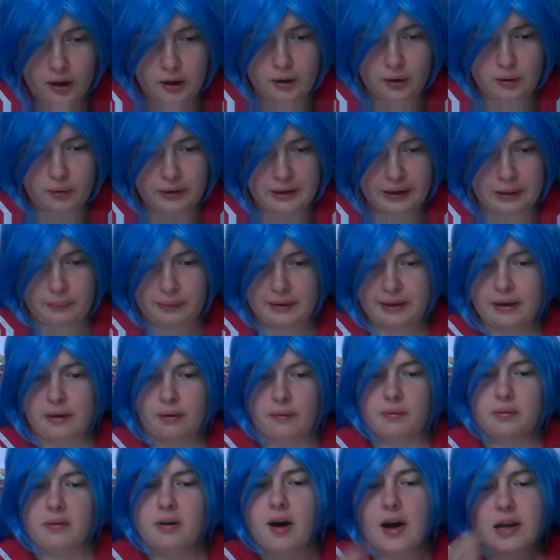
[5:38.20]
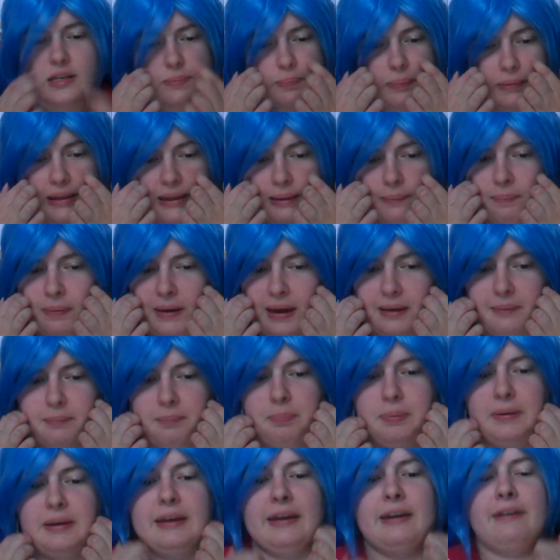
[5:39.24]
Oh, here we go. Cosplay pet
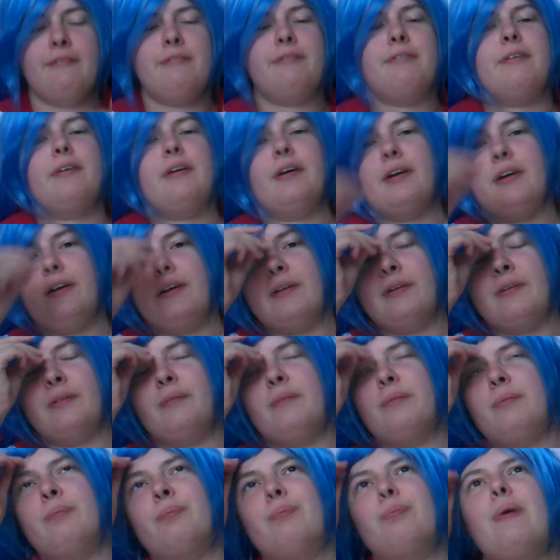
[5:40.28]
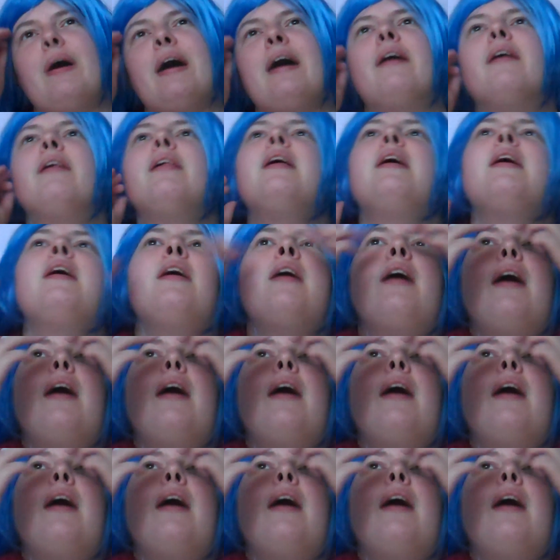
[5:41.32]
peeve. Oh, well.